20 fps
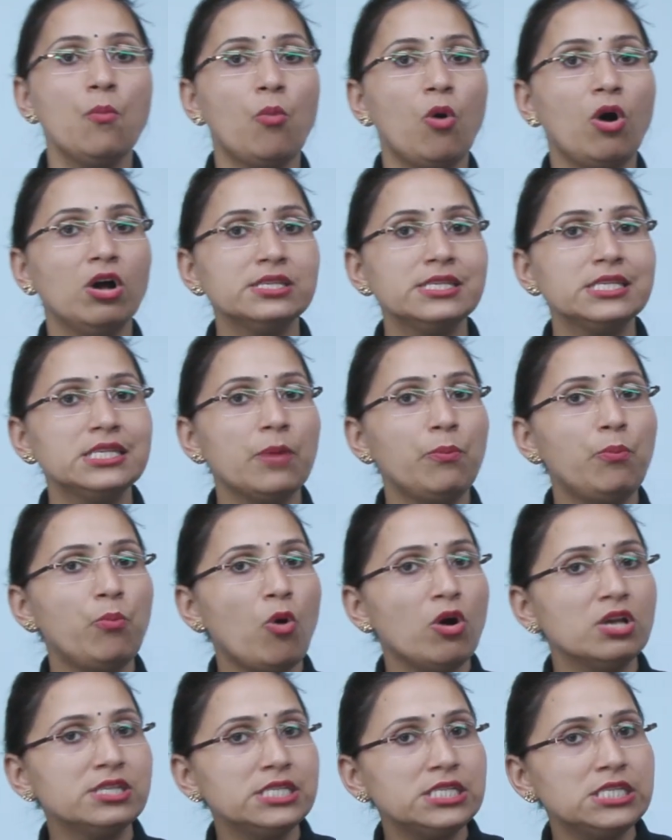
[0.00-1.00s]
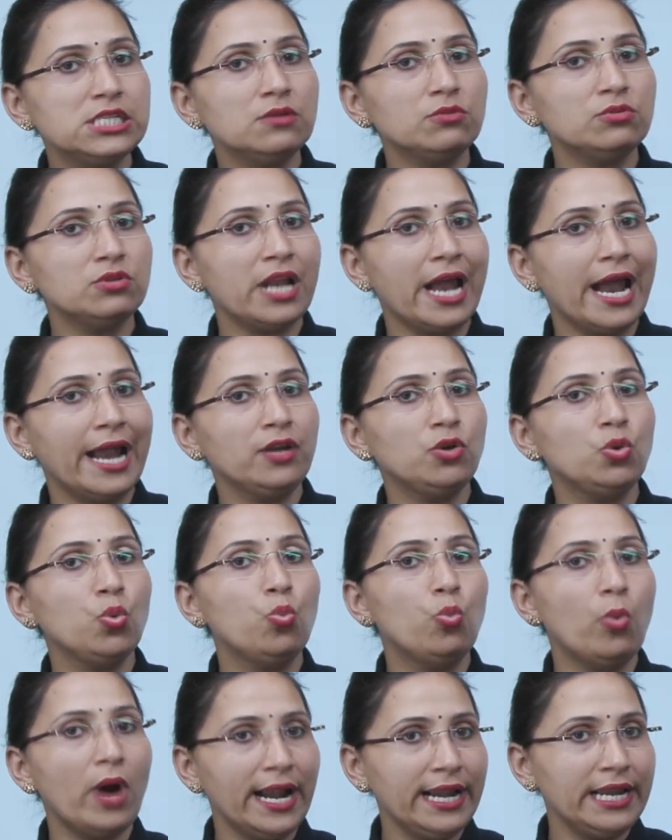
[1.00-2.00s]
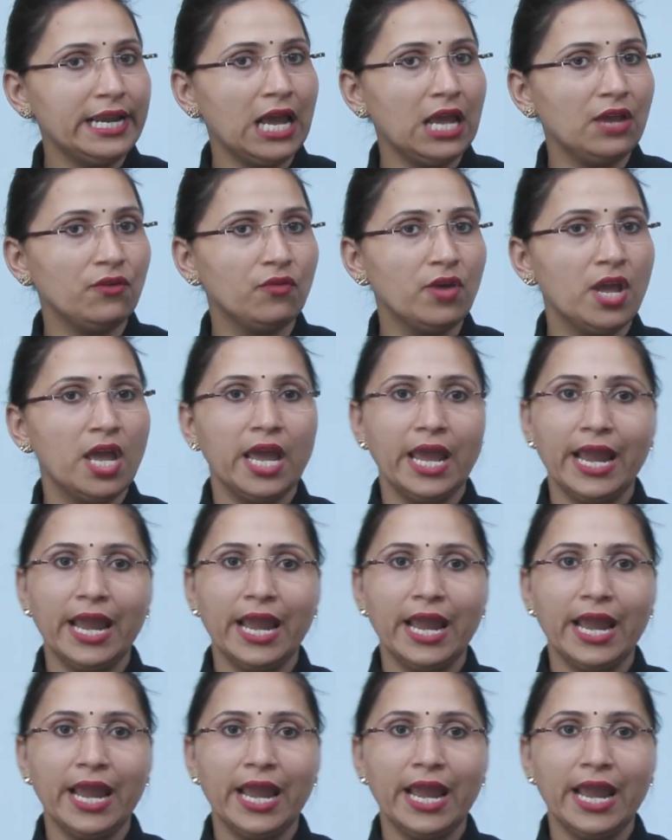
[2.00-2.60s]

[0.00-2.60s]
poses a positive threat to wildlife.